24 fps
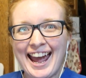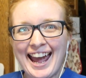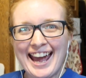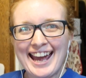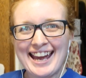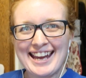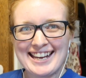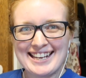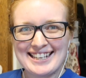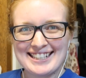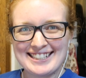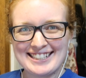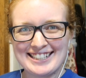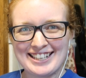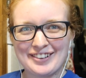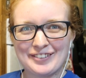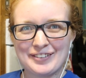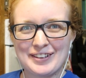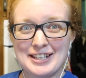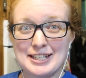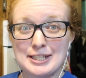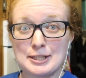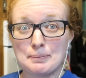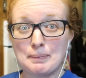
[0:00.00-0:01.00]
Hey, so
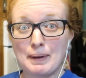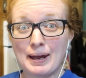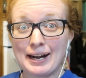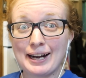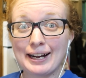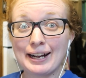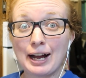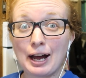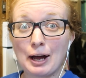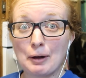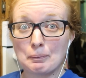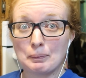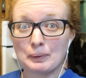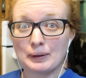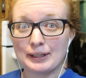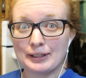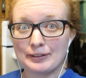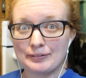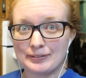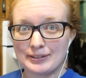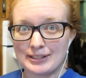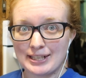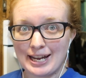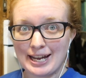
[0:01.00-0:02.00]
it's been a couple
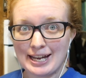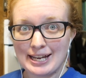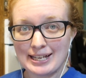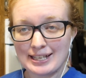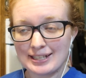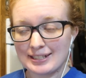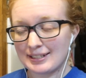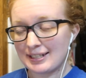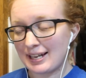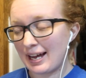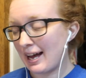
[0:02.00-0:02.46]
of days